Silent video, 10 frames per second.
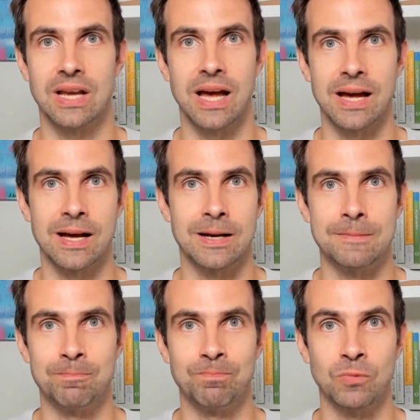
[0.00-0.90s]

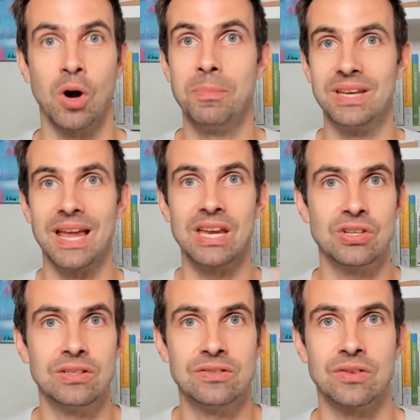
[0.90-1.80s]

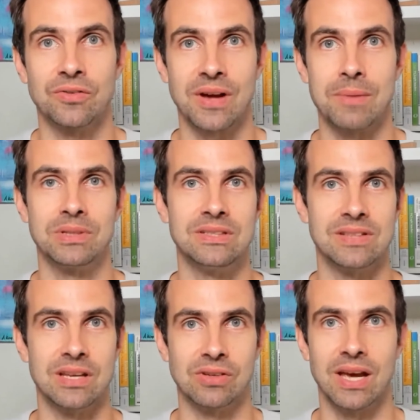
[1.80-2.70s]
combinations of companies
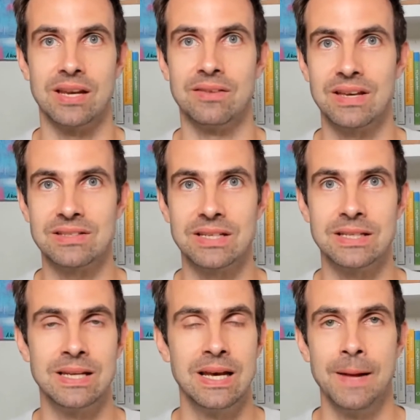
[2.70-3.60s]
that you can invest in.